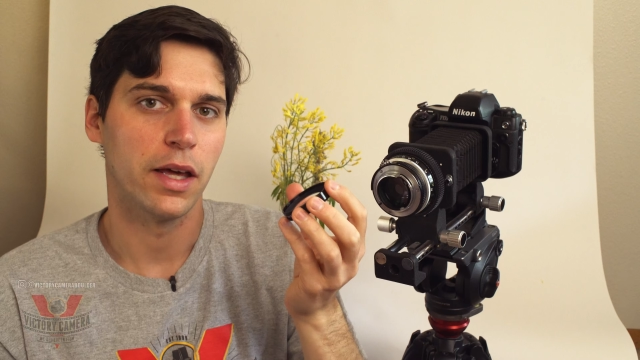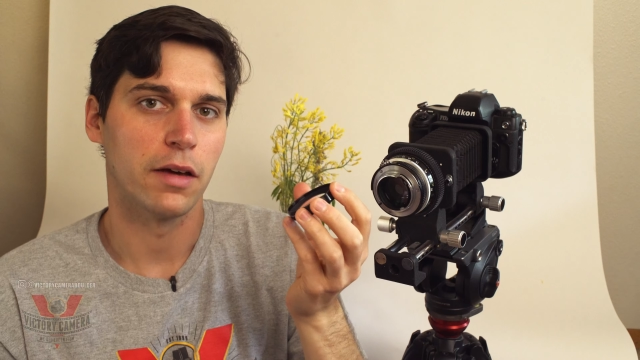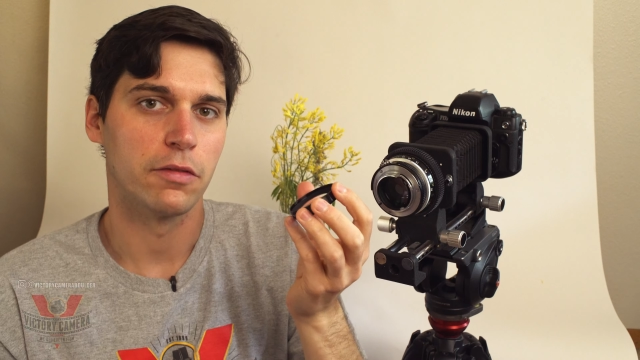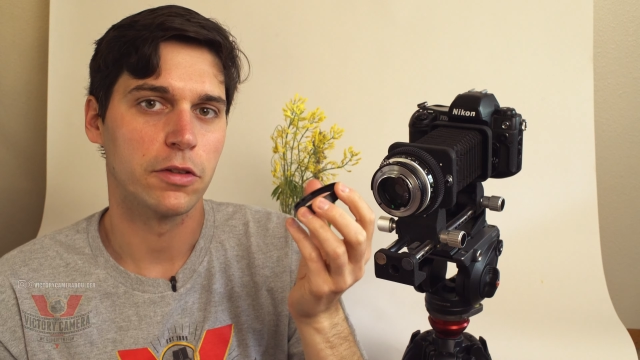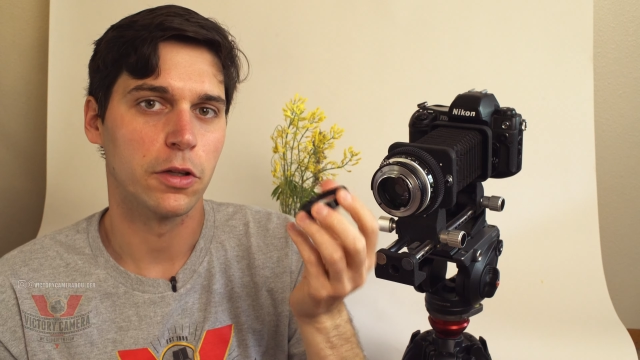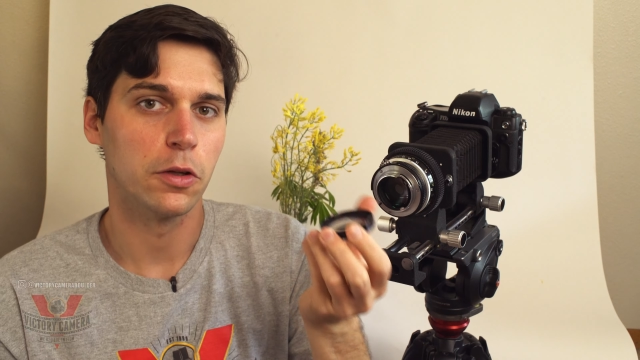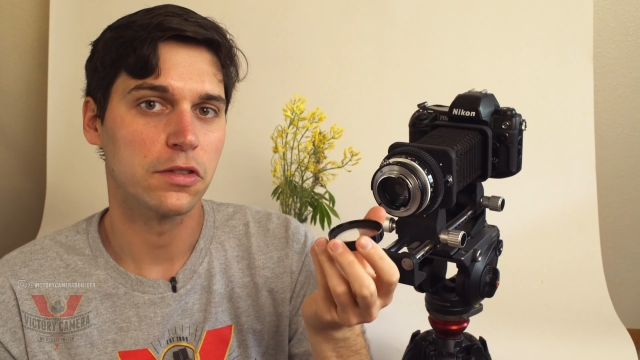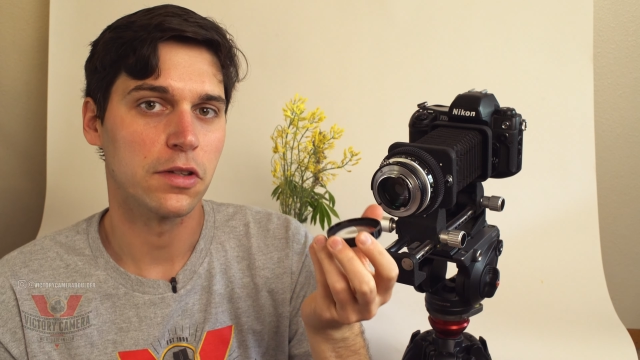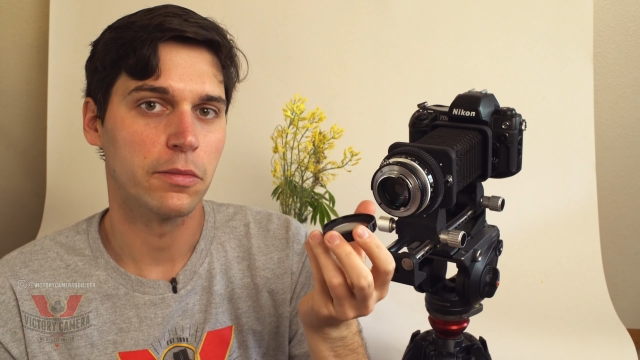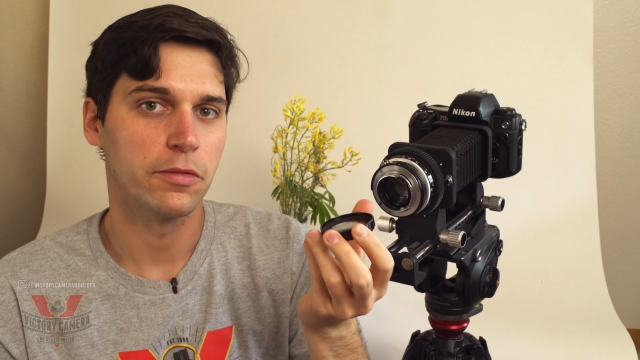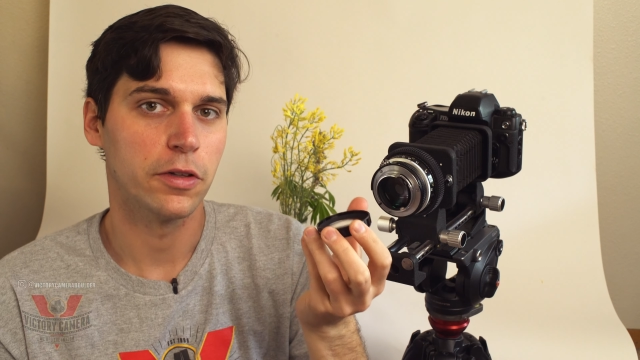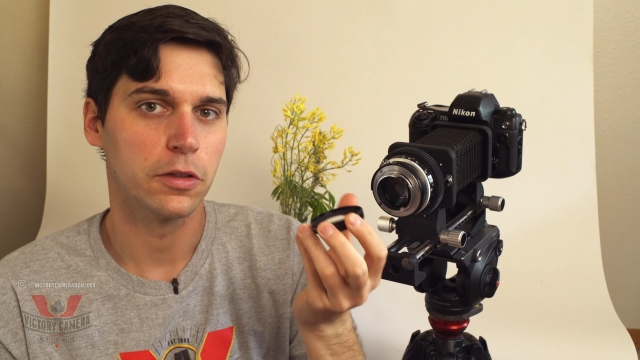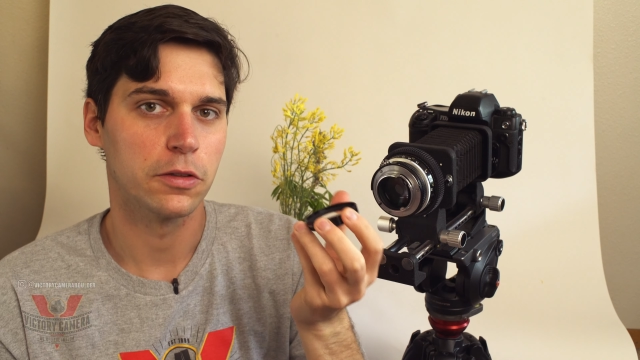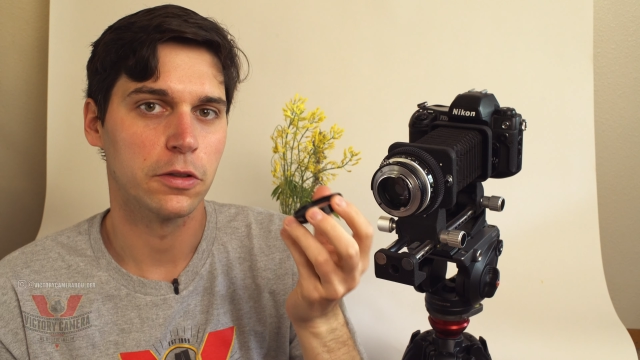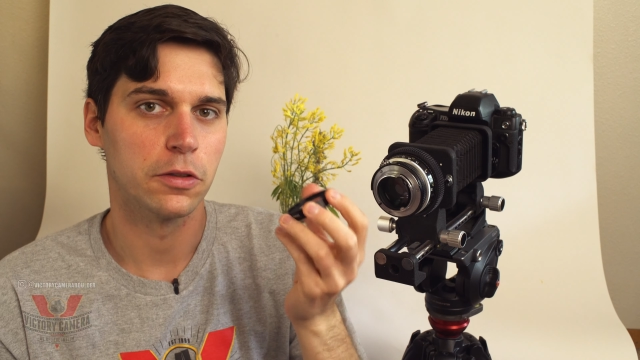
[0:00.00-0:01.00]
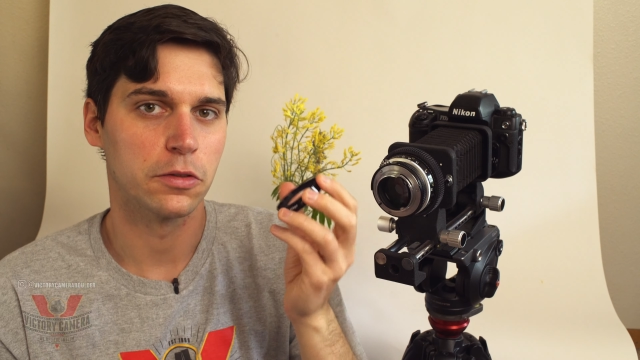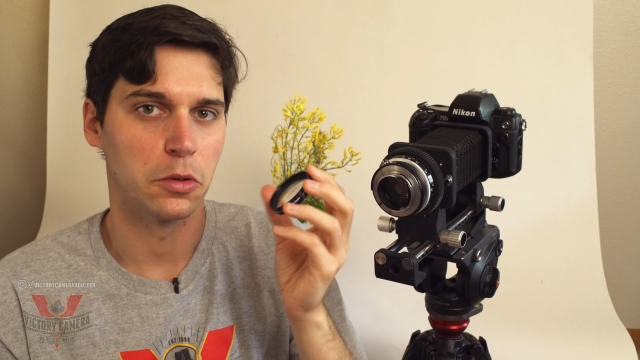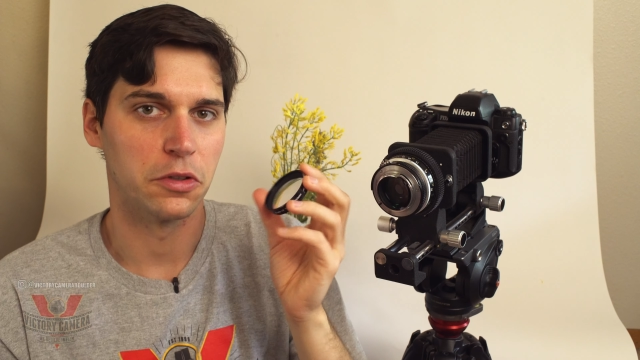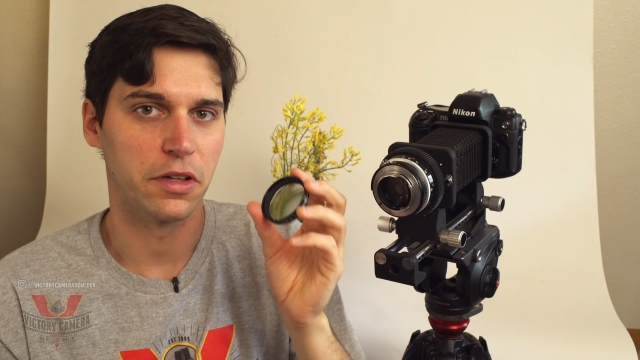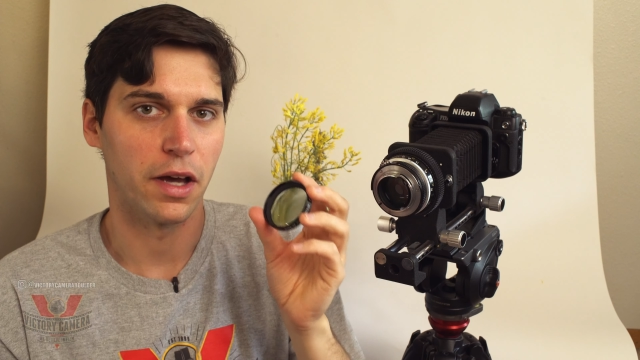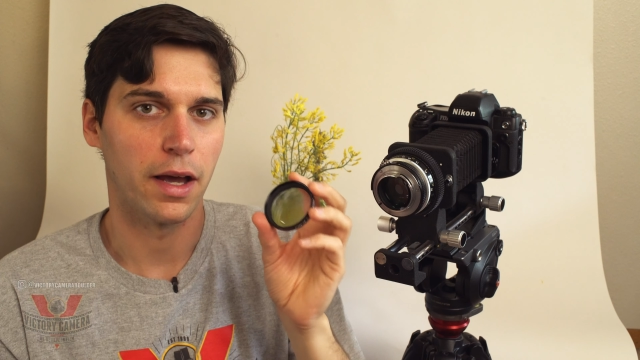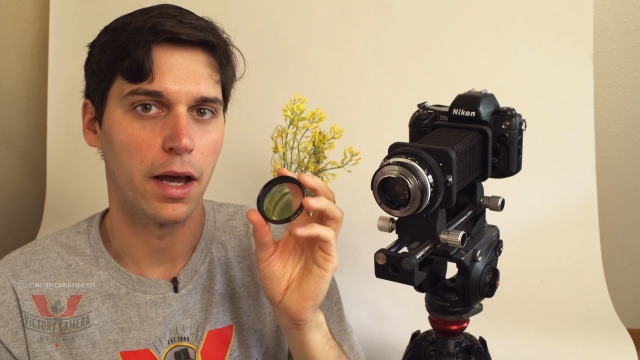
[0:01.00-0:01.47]
have close-up filters
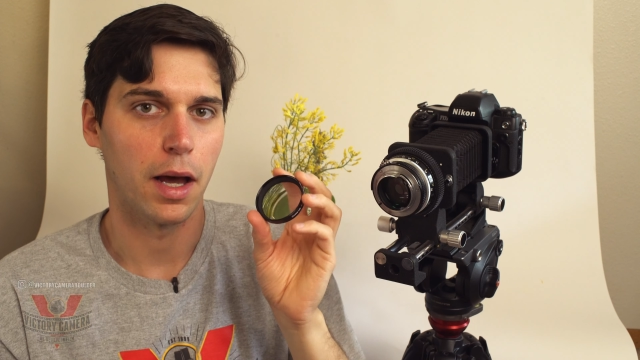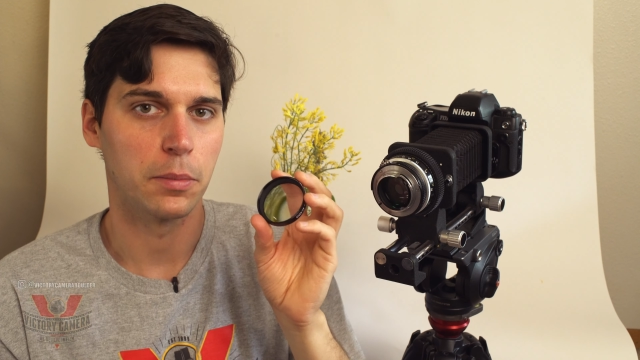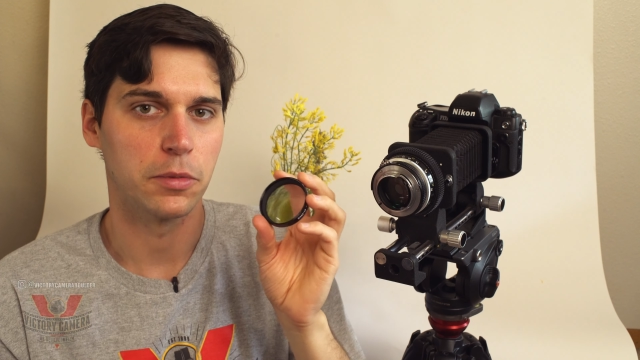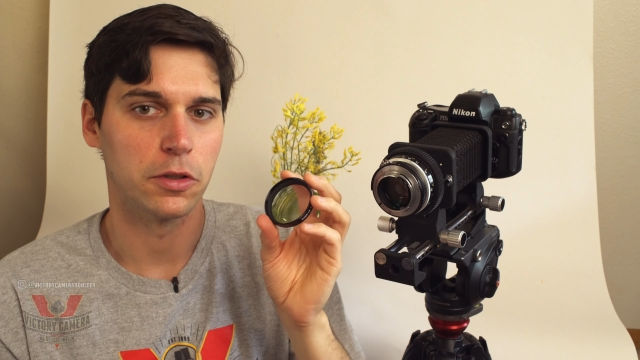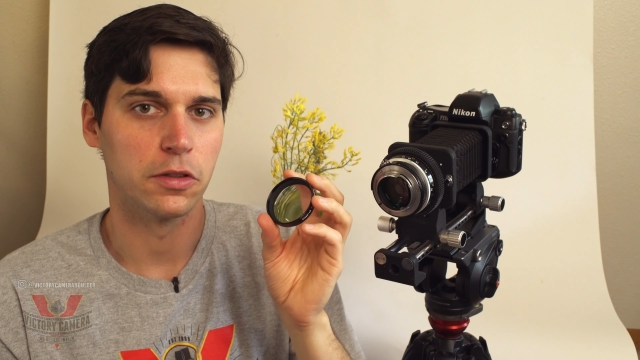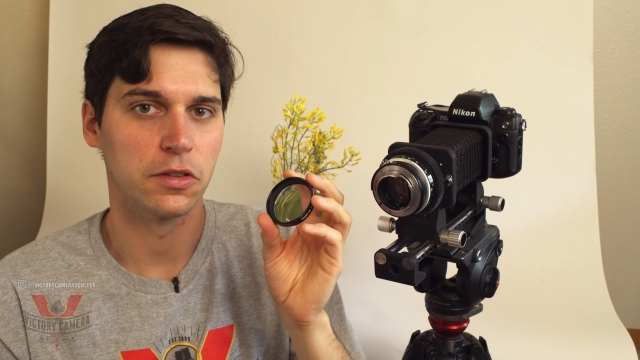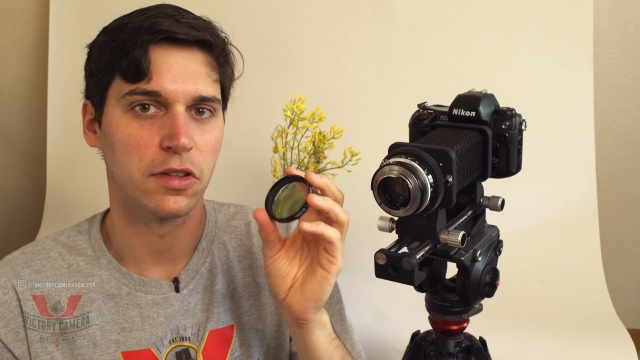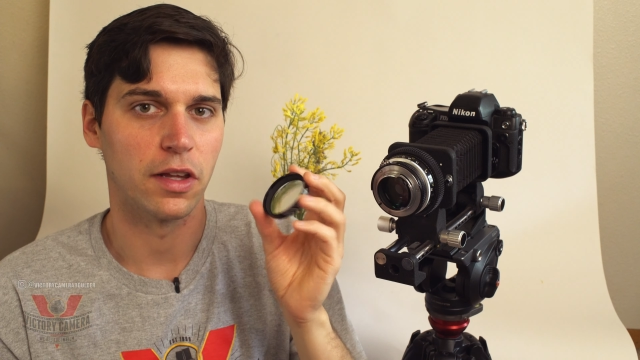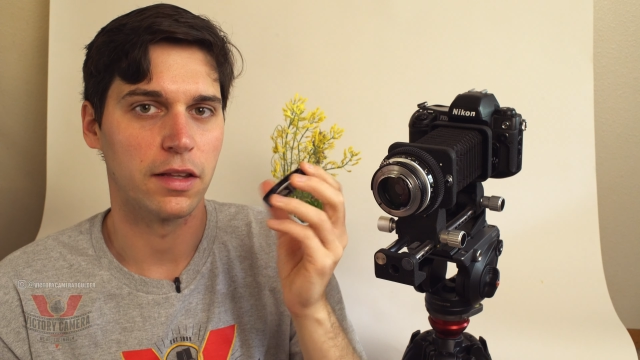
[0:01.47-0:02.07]
or diopters